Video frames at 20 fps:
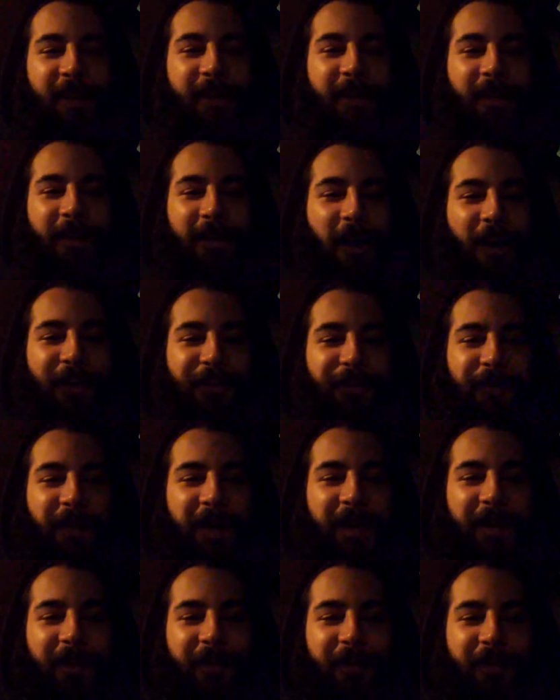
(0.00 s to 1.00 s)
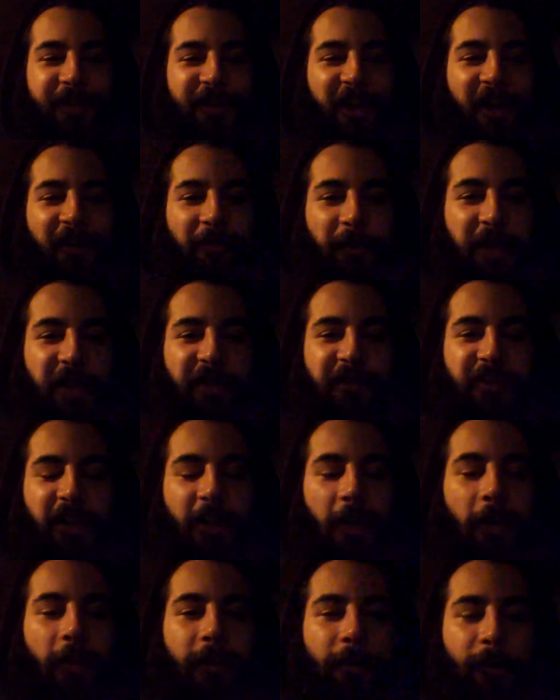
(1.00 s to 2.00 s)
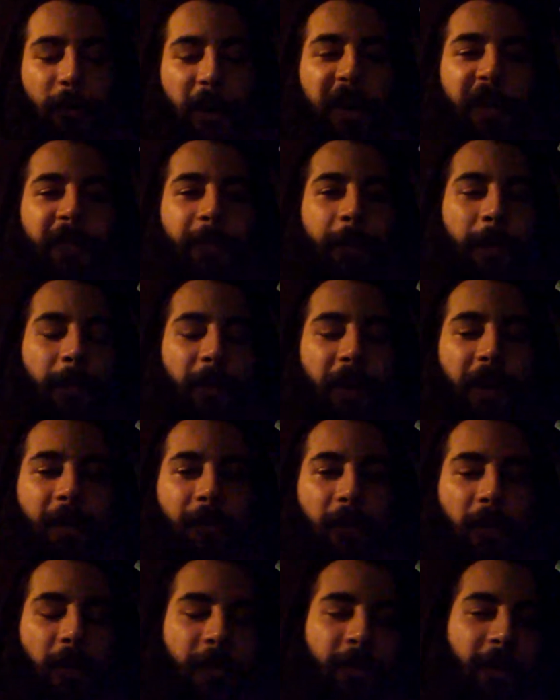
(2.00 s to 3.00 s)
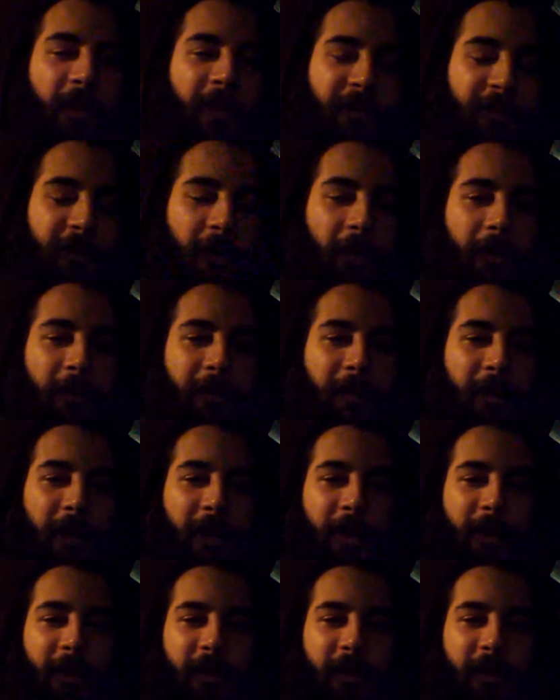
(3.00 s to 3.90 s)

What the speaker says: and you contradicted yourself because you killed the greatest people that ever lived on this earth.